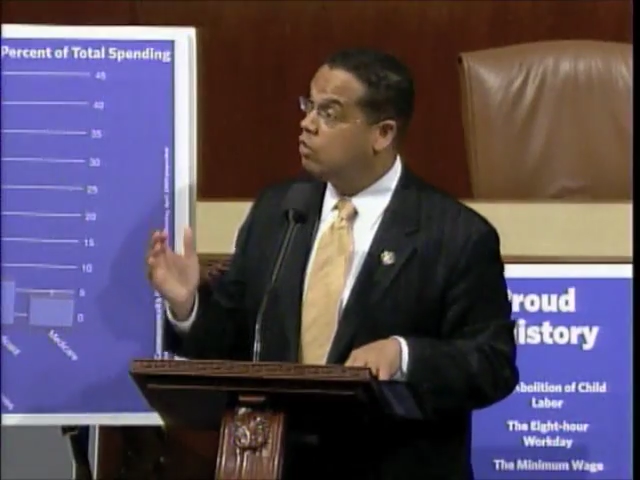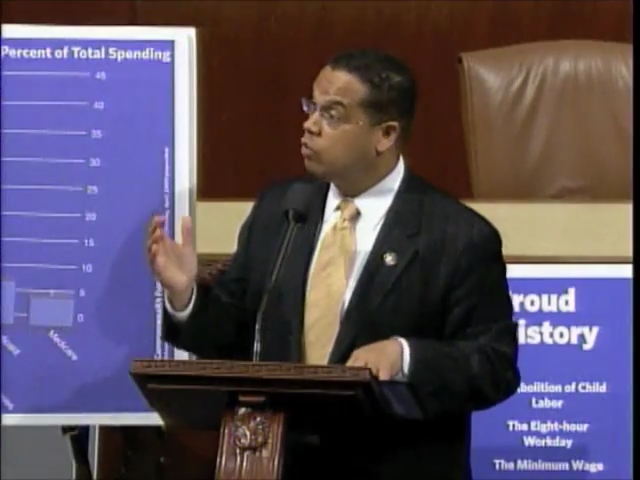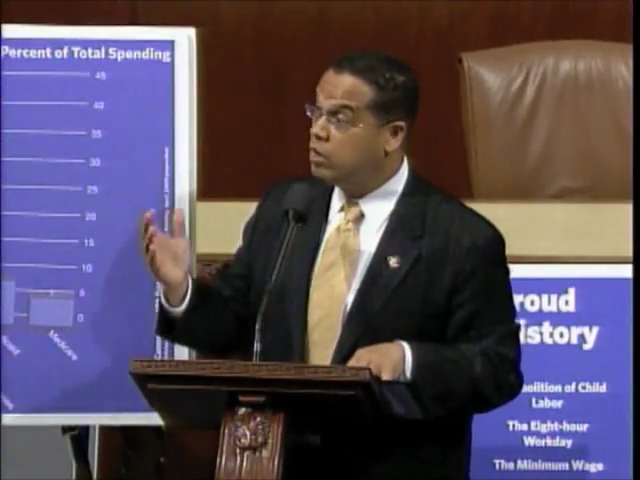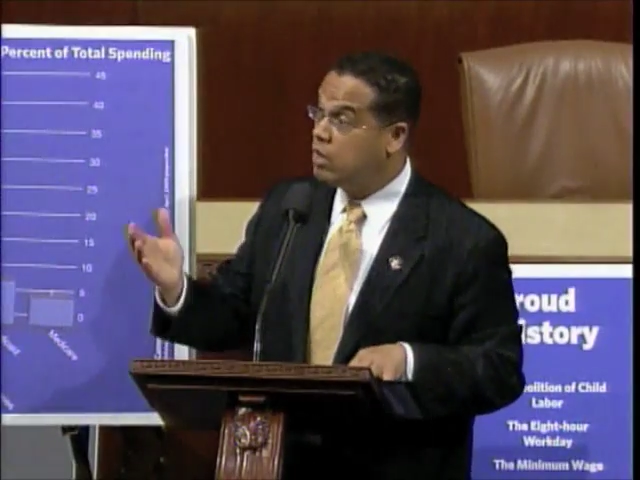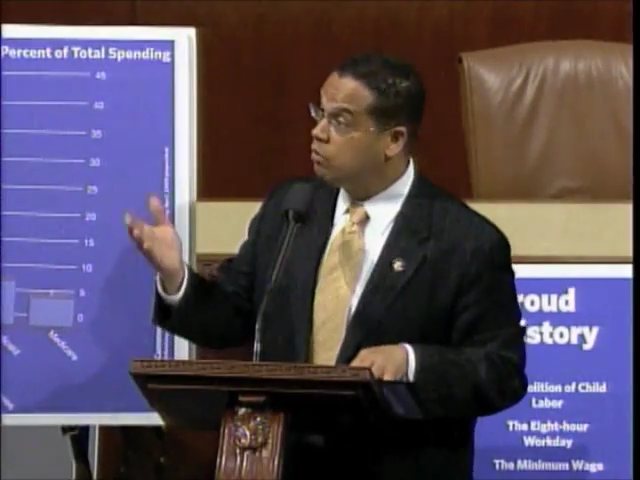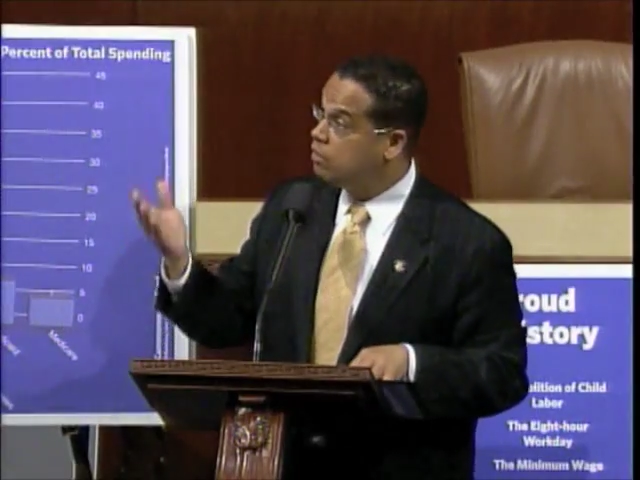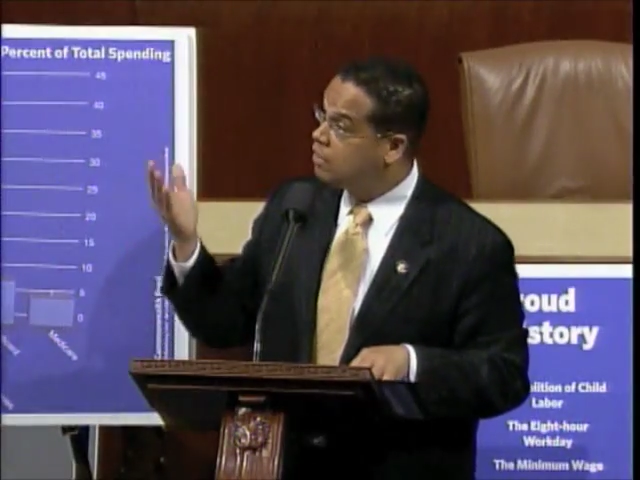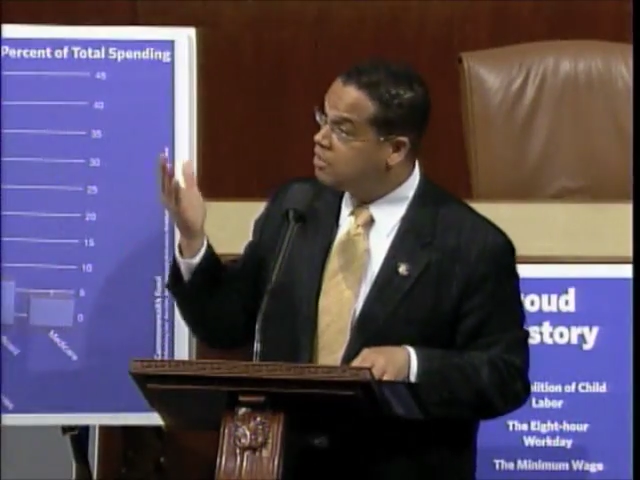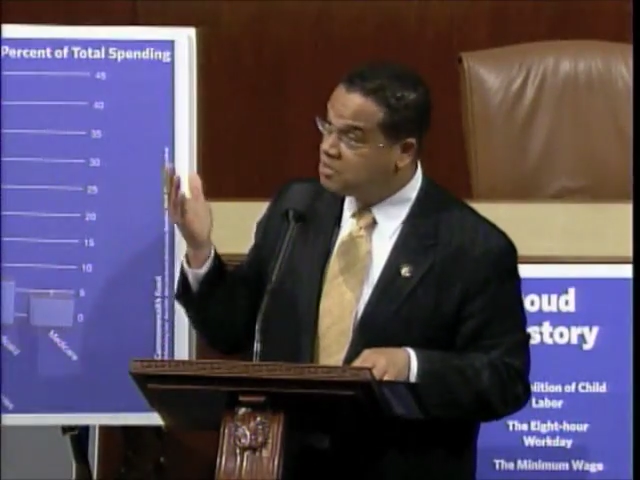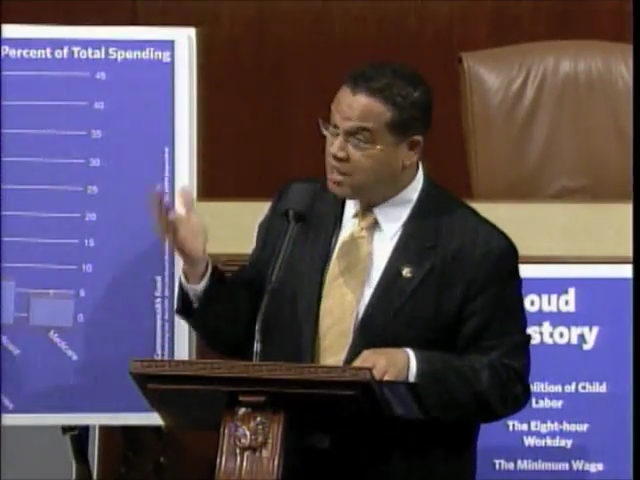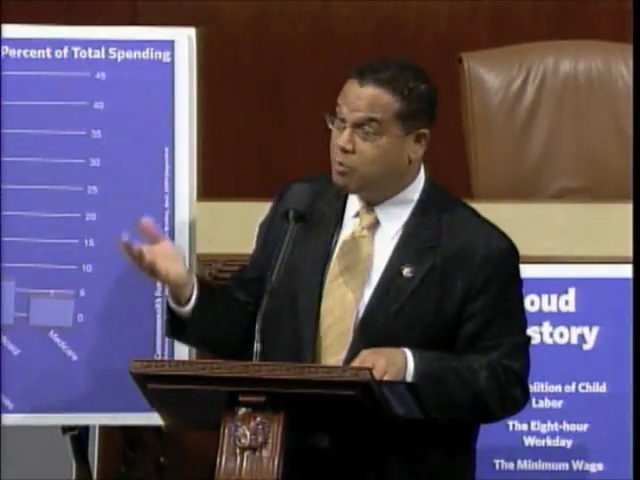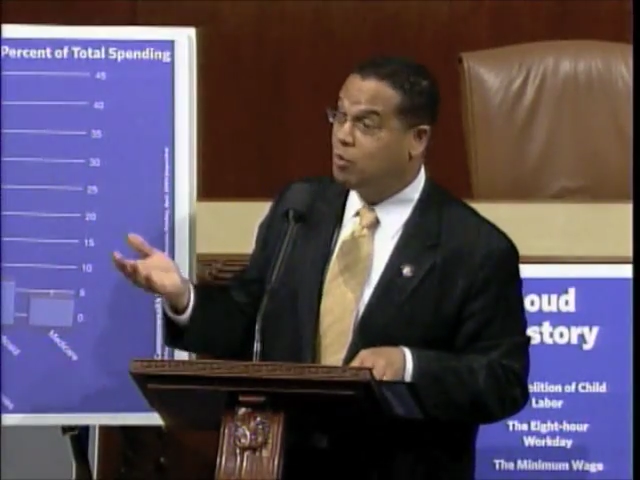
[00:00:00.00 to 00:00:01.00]
We know that
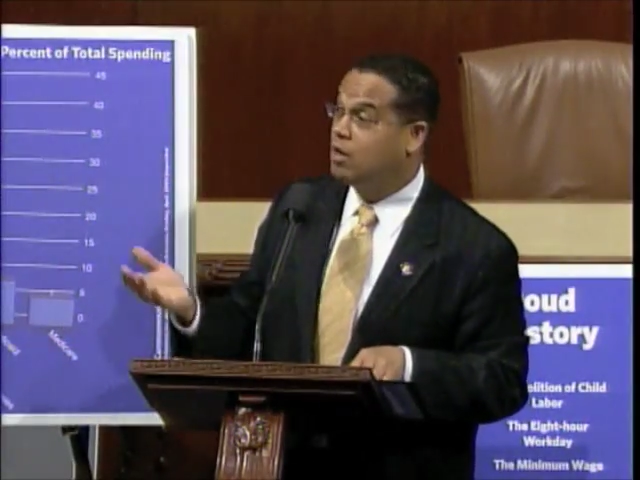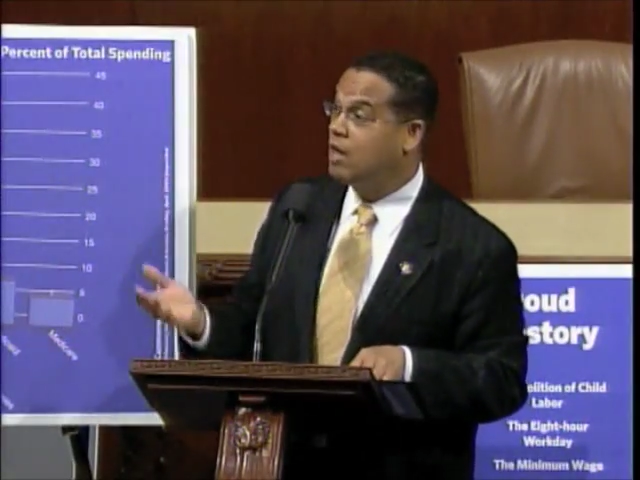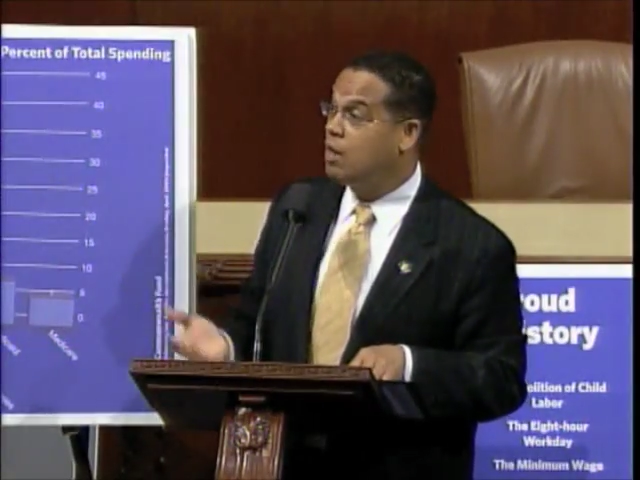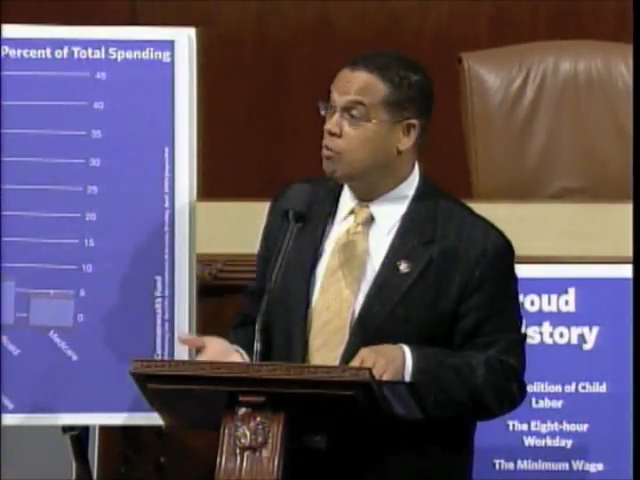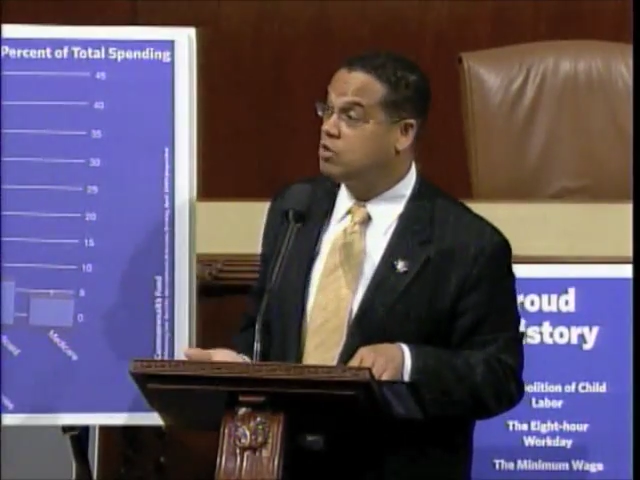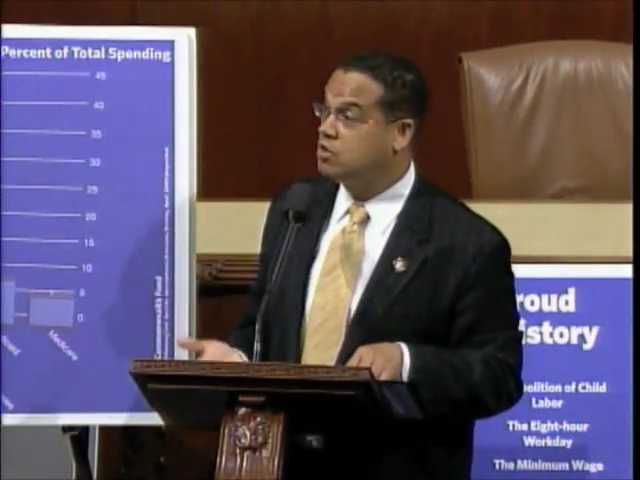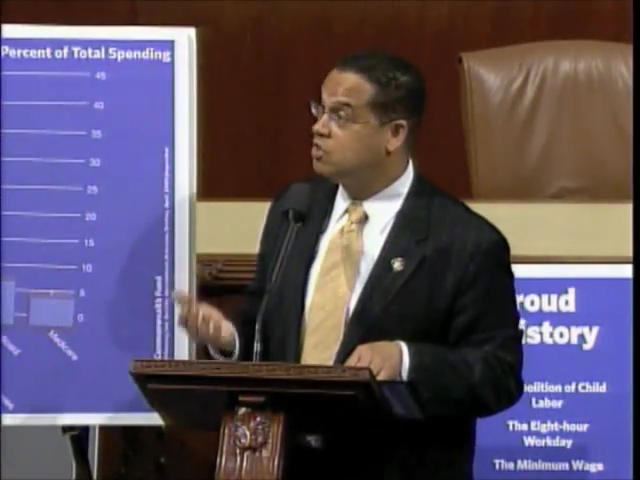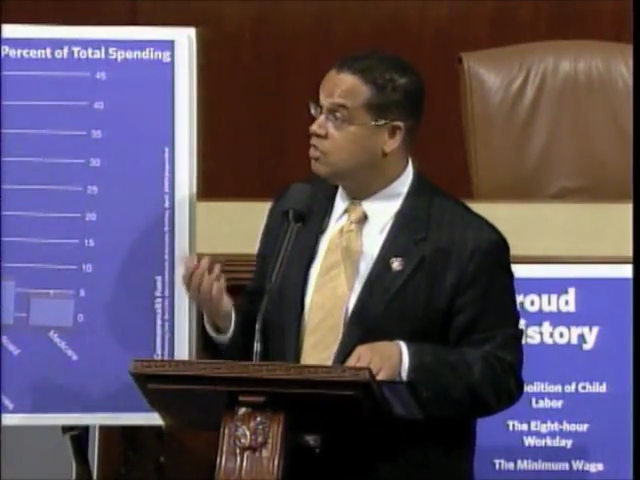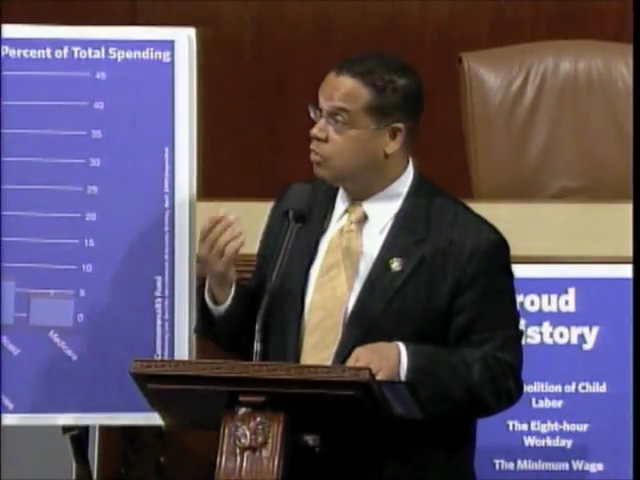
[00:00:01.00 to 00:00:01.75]
the Chamber of Commerce has